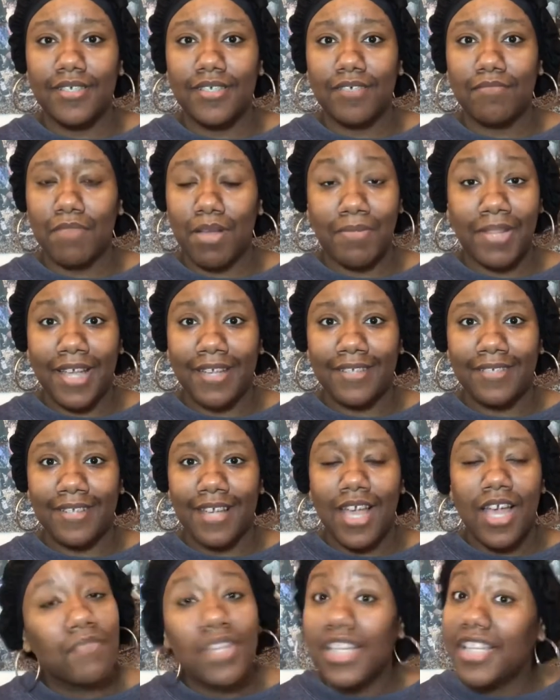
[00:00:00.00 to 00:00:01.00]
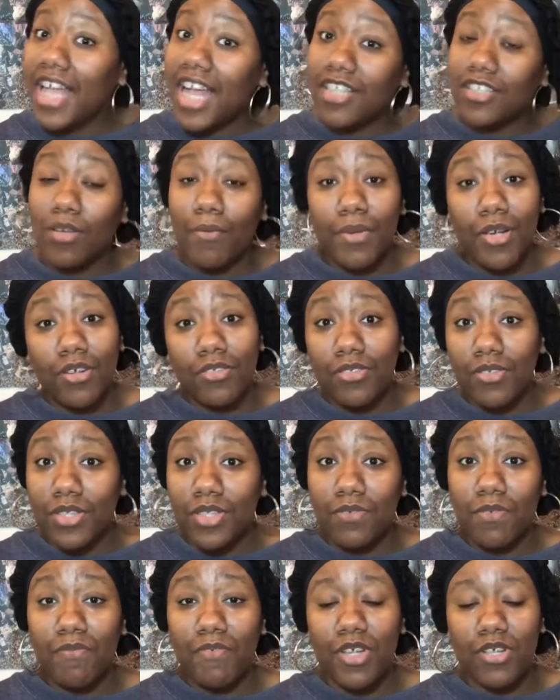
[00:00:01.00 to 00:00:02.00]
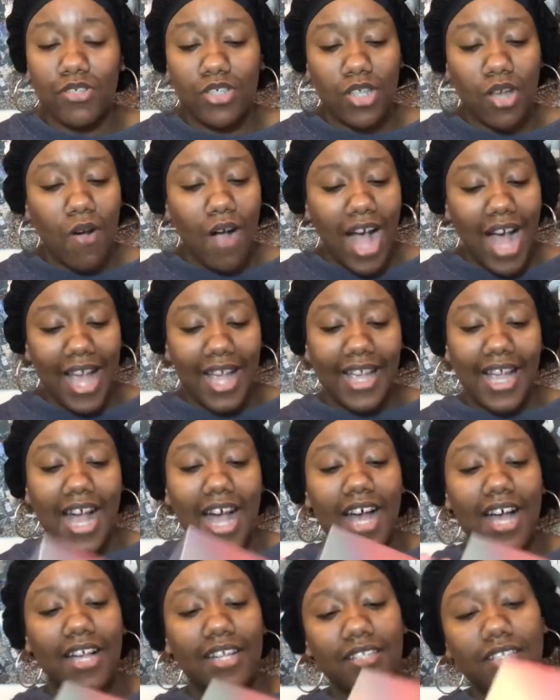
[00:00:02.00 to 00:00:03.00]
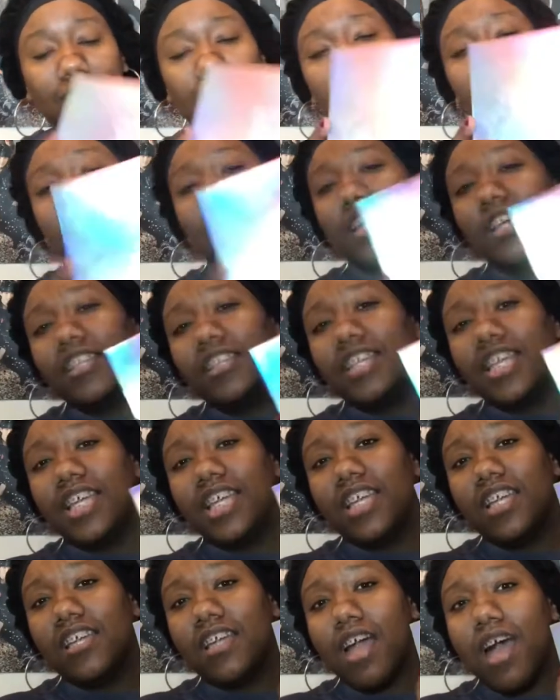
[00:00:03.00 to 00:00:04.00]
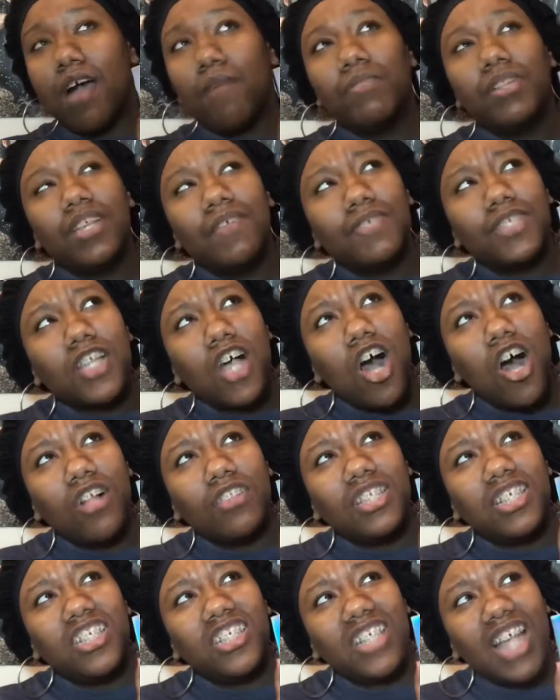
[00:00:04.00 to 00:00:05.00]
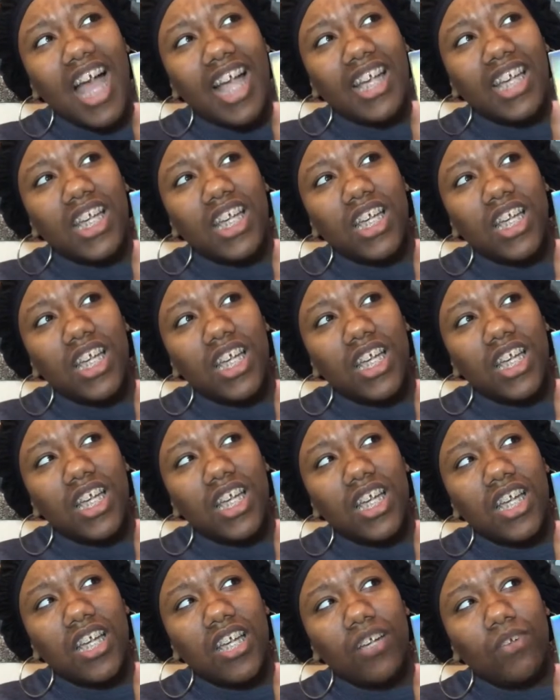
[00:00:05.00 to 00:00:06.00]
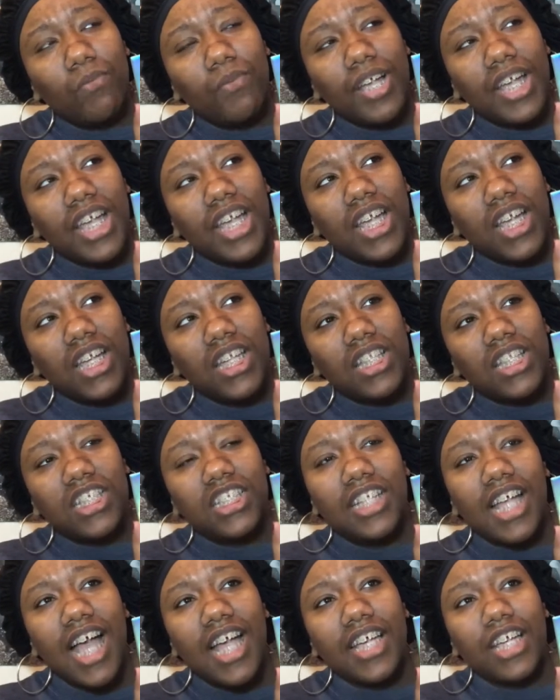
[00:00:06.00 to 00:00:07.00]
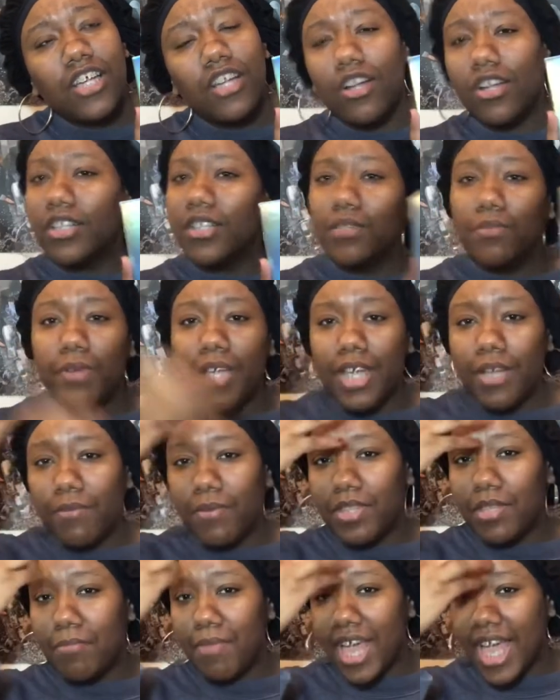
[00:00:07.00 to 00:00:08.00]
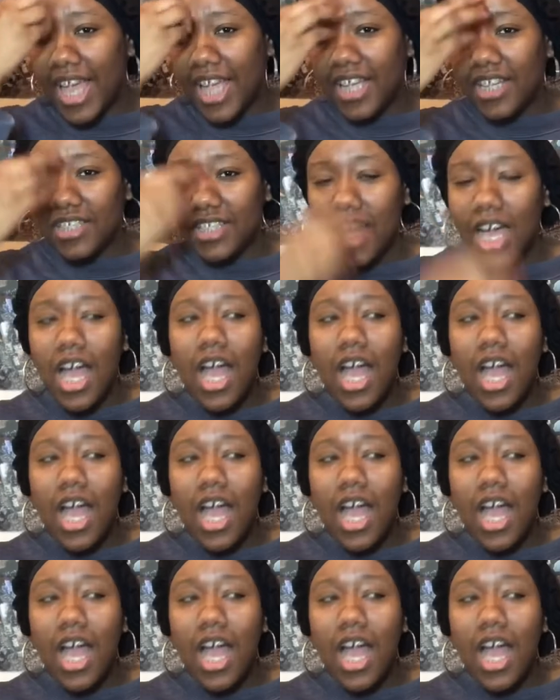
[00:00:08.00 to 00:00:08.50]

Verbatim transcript: my blood. Yeah, so we're gonna do this review. So I got the, I believe it's called the Shaggy wig, the shaggy curly wig with the bangs.